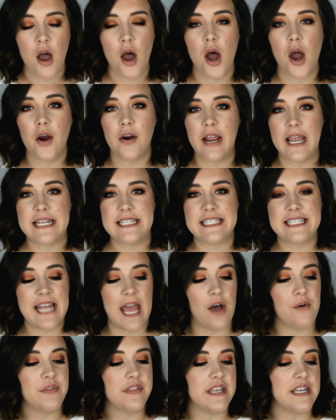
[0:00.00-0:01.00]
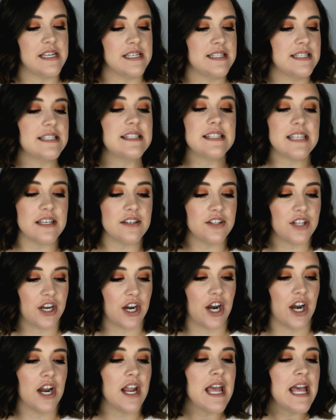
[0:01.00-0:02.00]
All right, now the
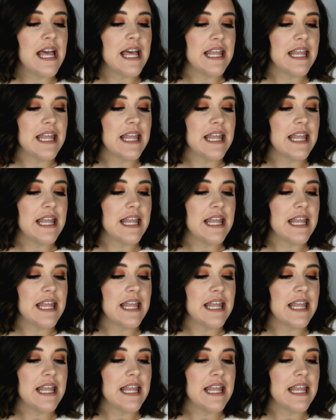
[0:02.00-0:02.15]
concealer.